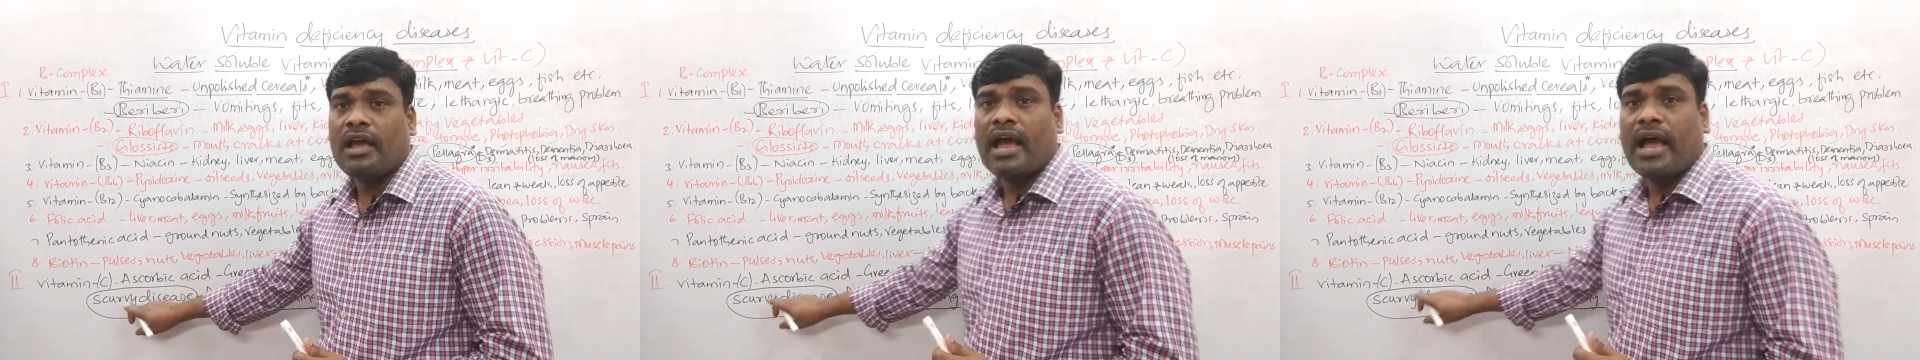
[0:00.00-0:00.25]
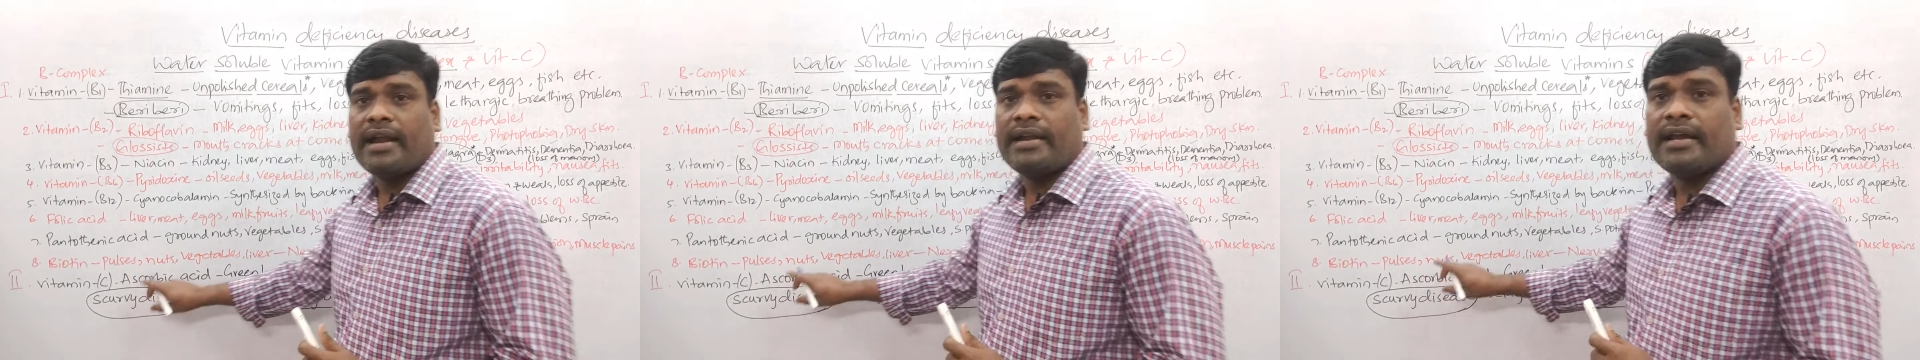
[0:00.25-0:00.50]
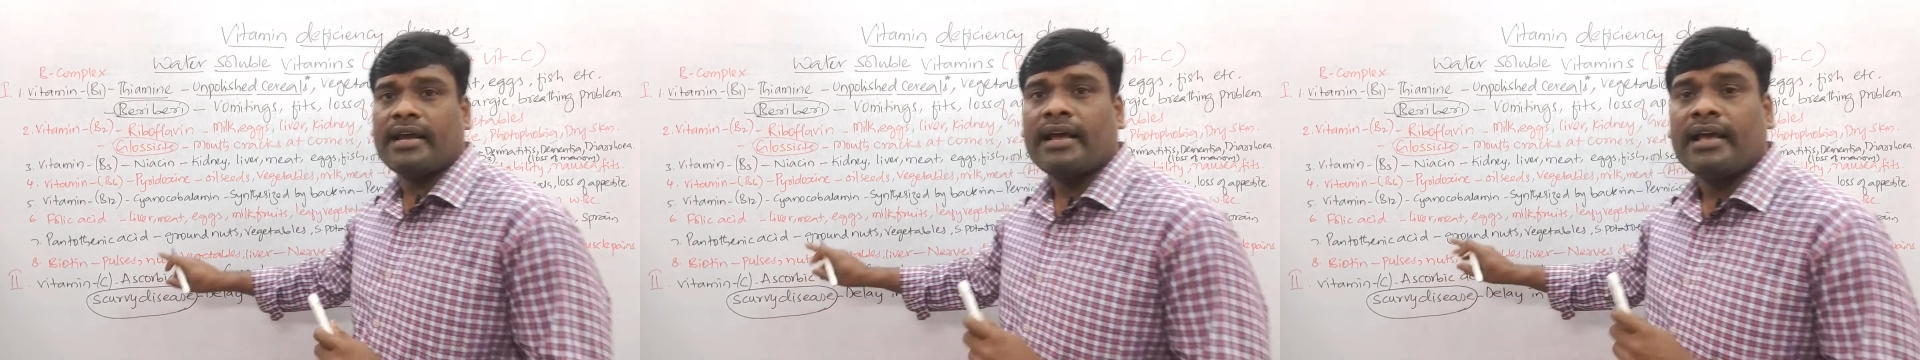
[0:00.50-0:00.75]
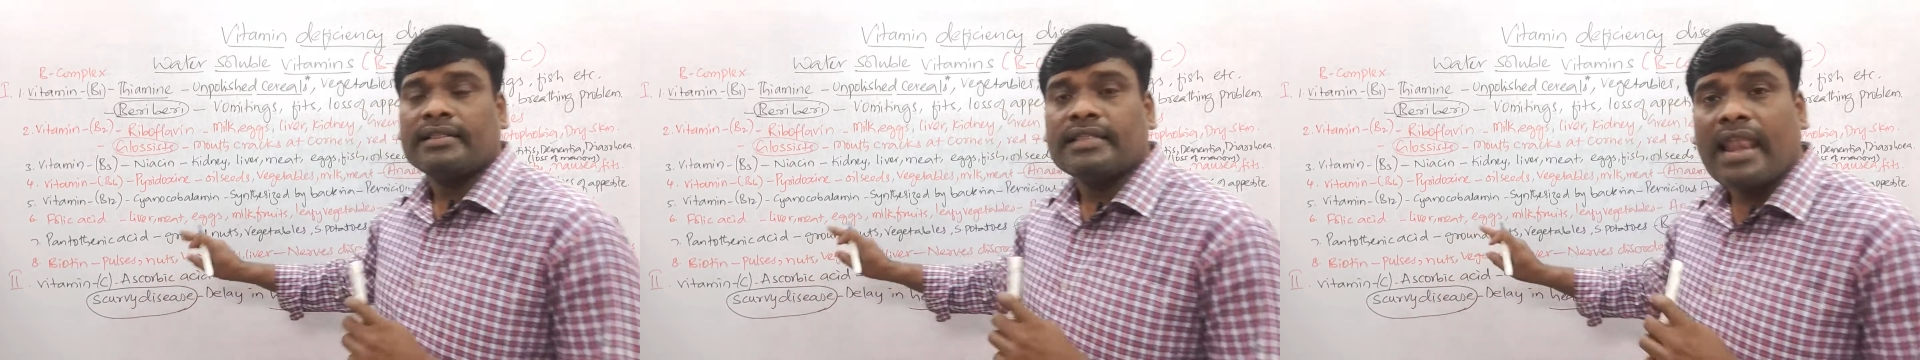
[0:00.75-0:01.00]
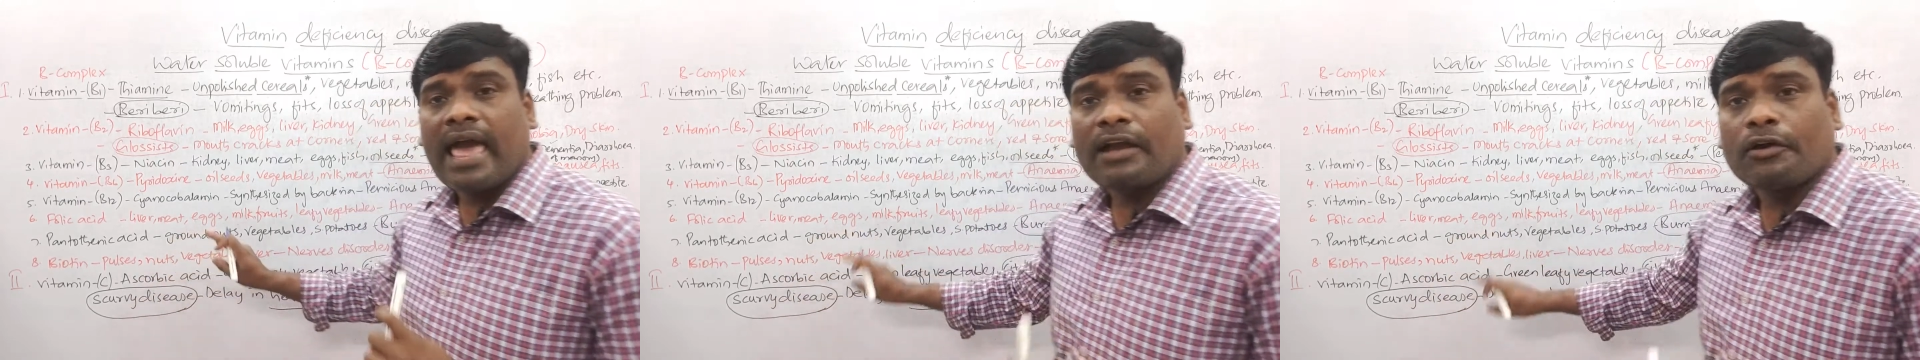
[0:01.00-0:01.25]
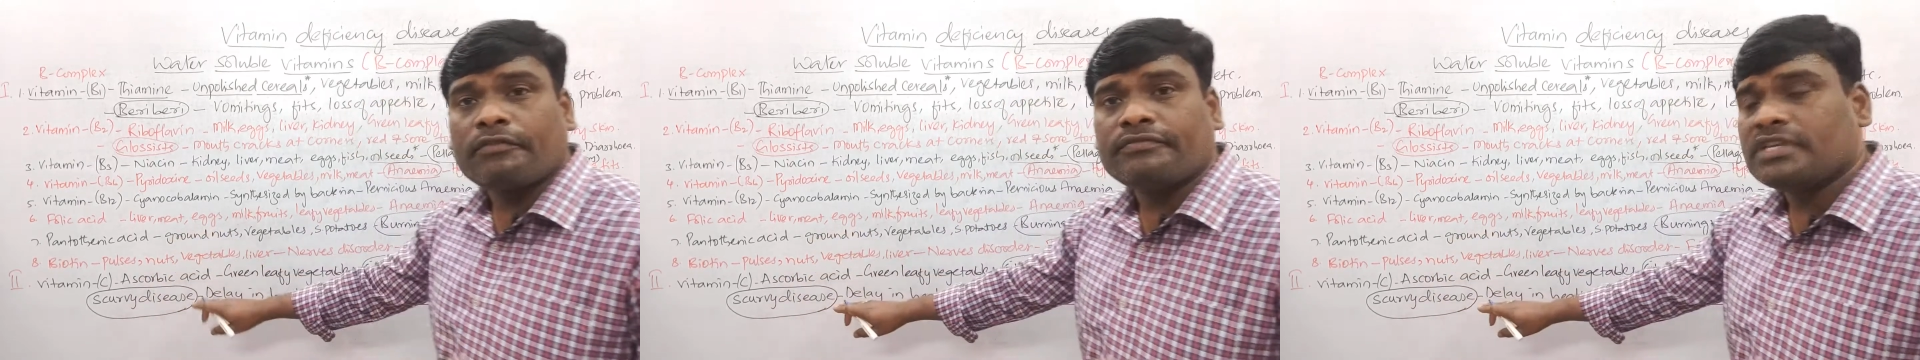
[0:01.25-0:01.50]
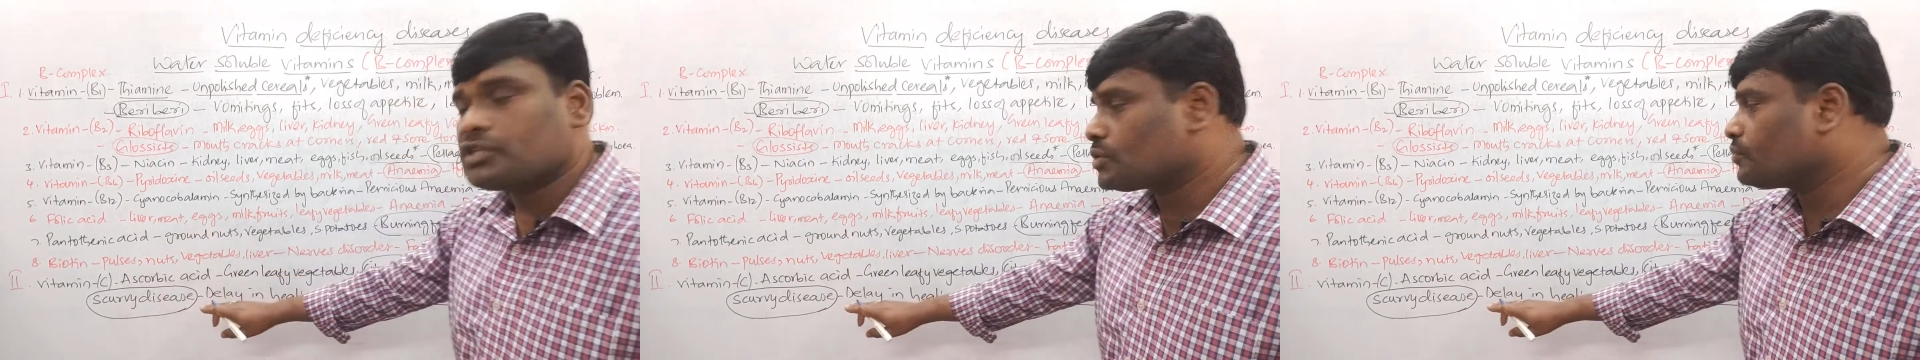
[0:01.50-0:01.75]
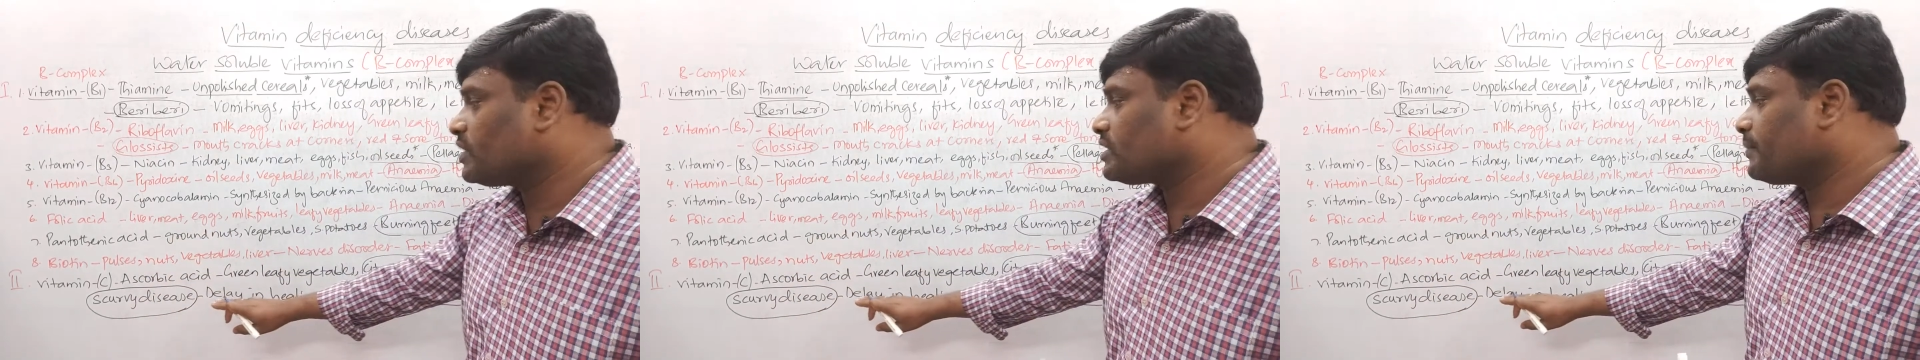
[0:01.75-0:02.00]
and the lack of this
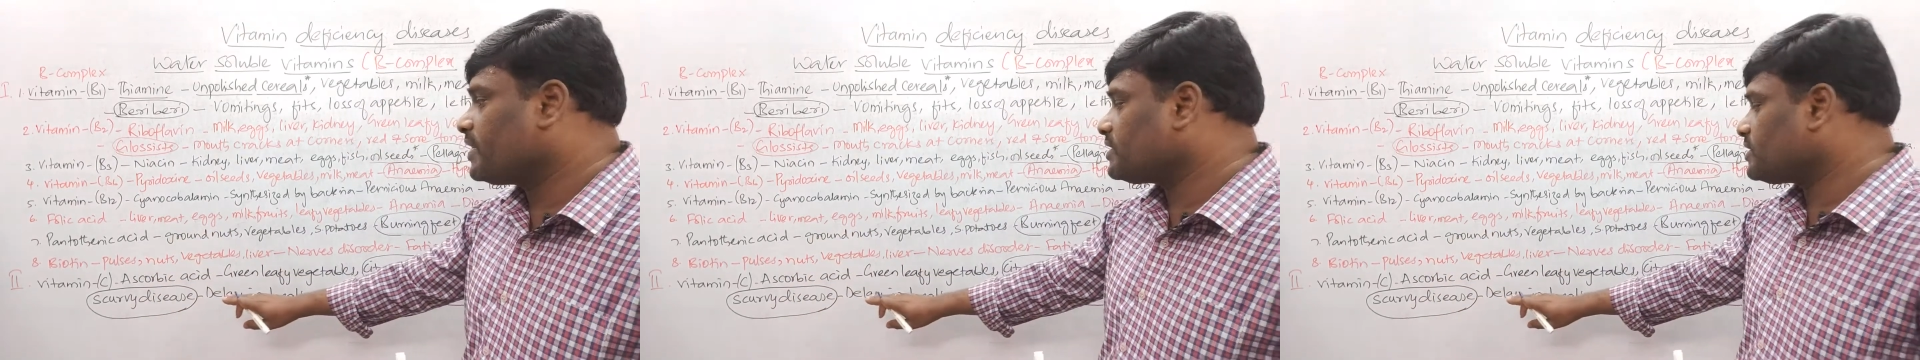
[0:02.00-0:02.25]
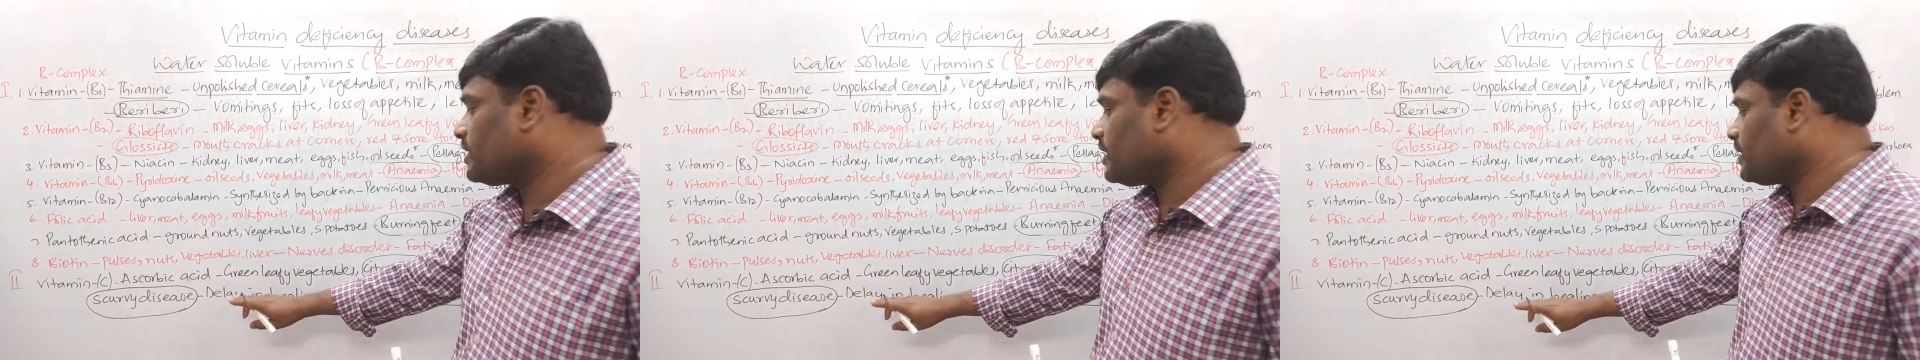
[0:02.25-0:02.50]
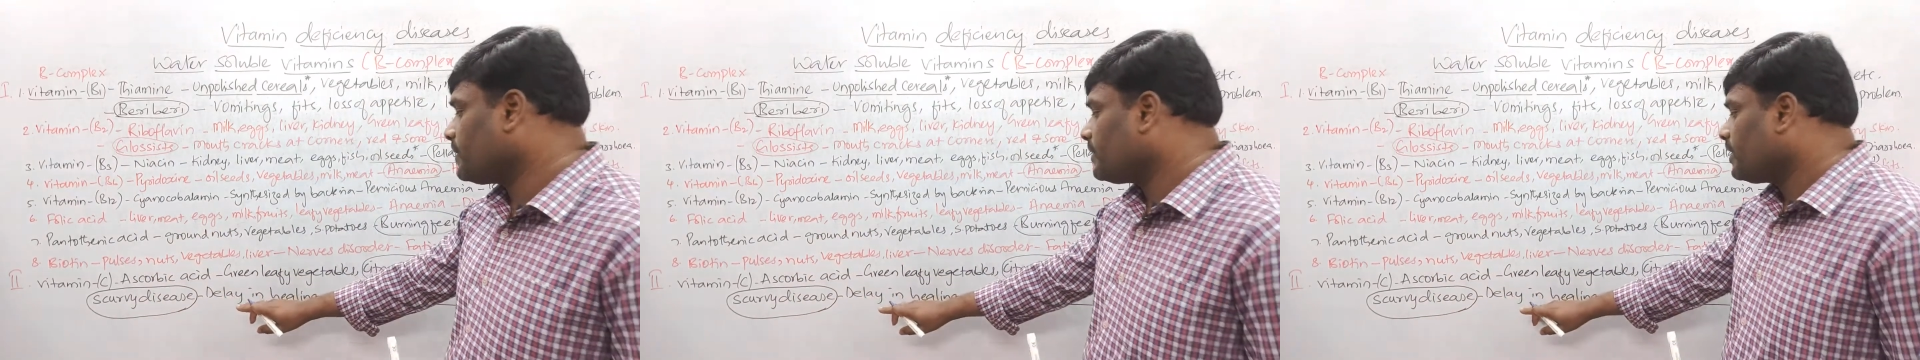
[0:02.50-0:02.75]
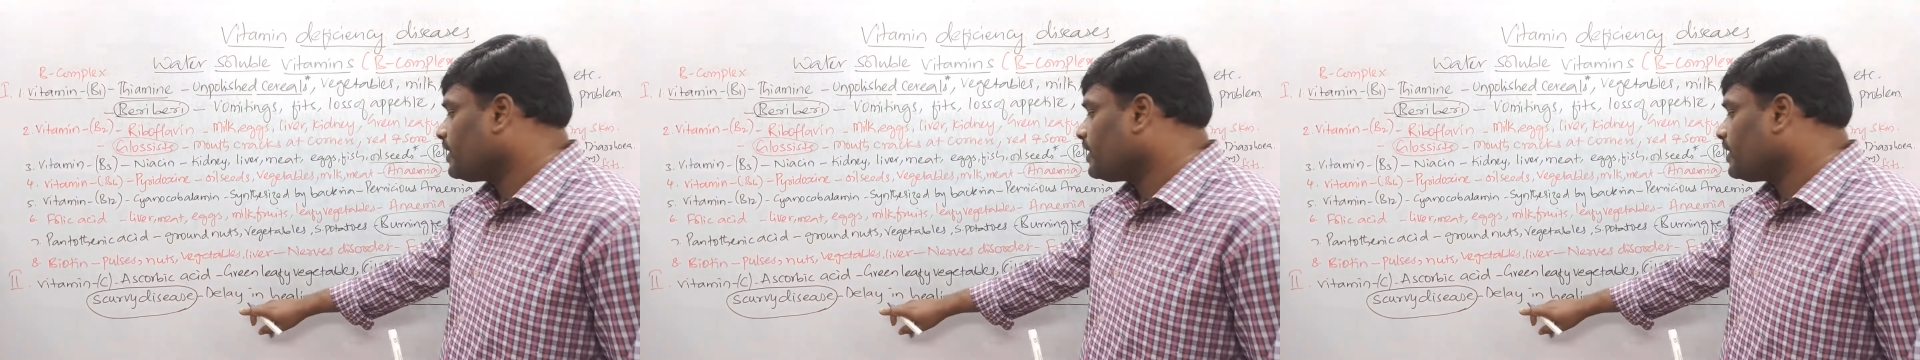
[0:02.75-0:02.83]
vitamin C,